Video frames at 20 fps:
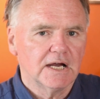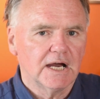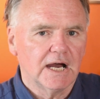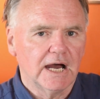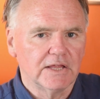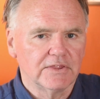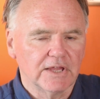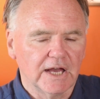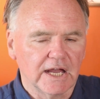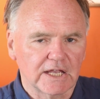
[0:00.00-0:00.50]

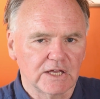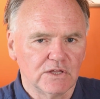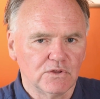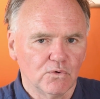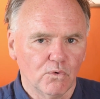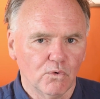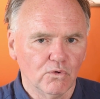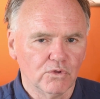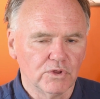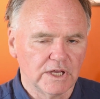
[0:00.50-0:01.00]
And that can
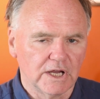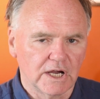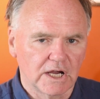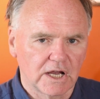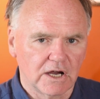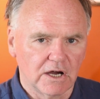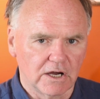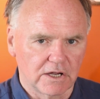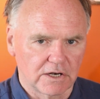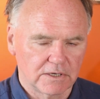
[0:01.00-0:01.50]
only
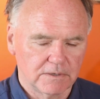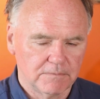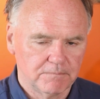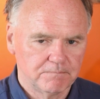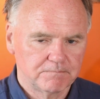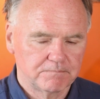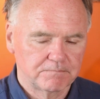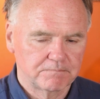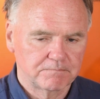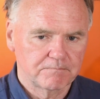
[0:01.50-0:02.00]
occur
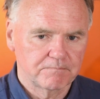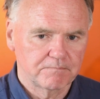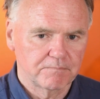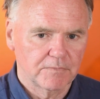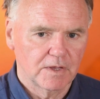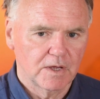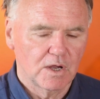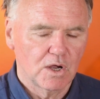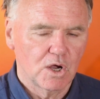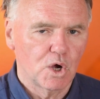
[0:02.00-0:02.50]

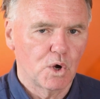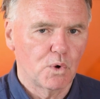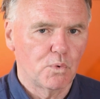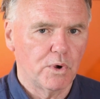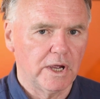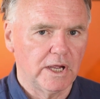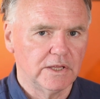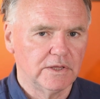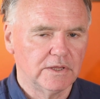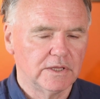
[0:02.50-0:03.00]

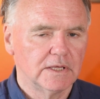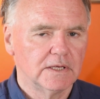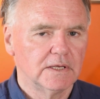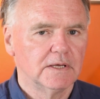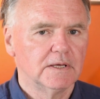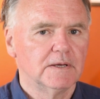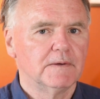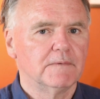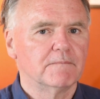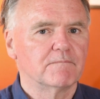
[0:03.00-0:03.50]
when
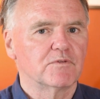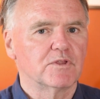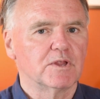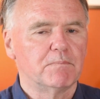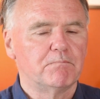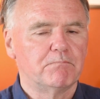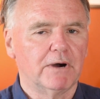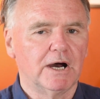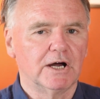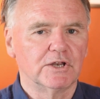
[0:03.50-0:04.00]
the
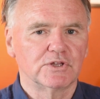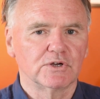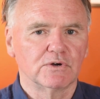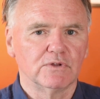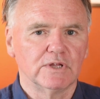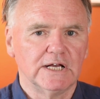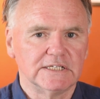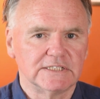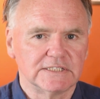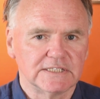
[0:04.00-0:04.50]
particle
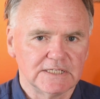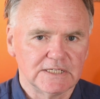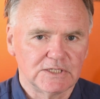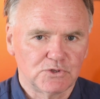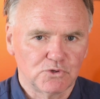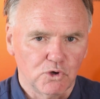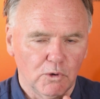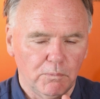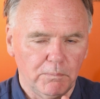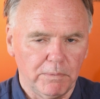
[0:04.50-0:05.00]
is at the
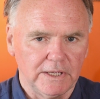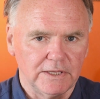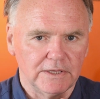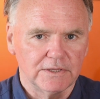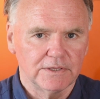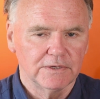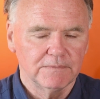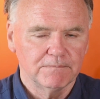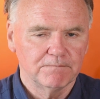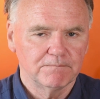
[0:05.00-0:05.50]
top end
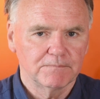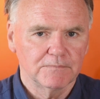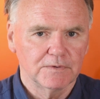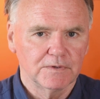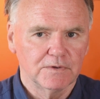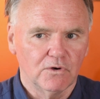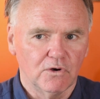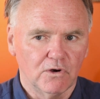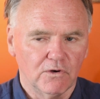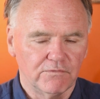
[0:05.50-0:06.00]

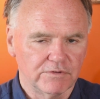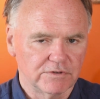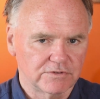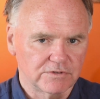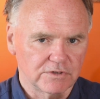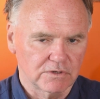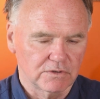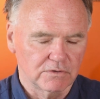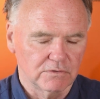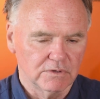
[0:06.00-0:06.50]
of the
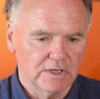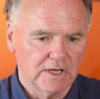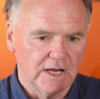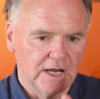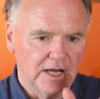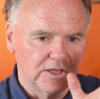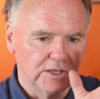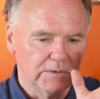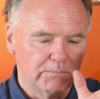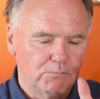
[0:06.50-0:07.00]
circle.
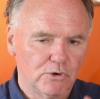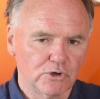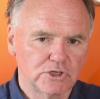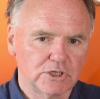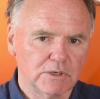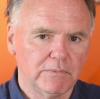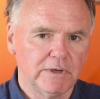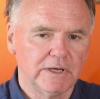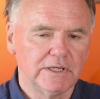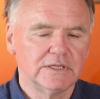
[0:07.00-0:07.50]
At the
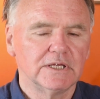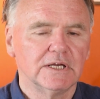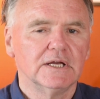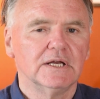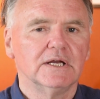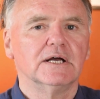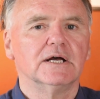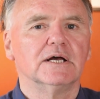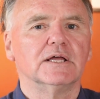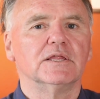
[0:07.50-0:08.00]
bottom end,
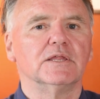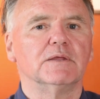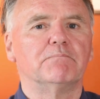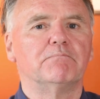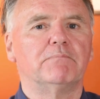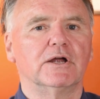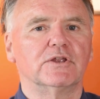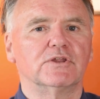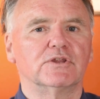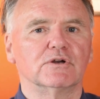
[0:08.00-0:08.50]
the
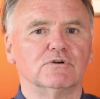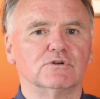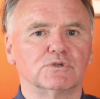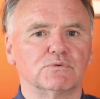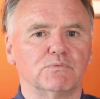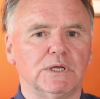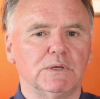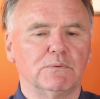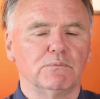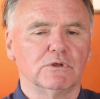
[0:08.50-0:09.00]
particle's
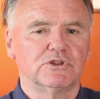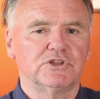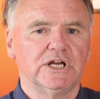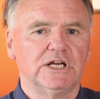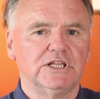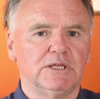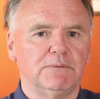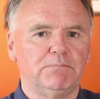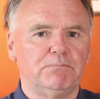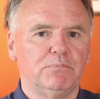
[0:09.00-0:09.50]
weight will
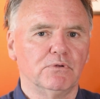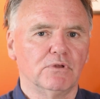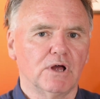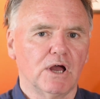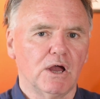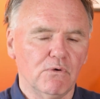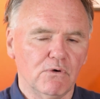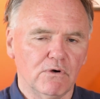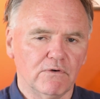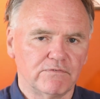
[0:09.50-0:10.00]
tend to pull it
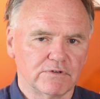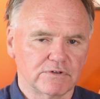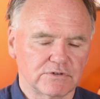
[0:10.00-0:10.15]
out of the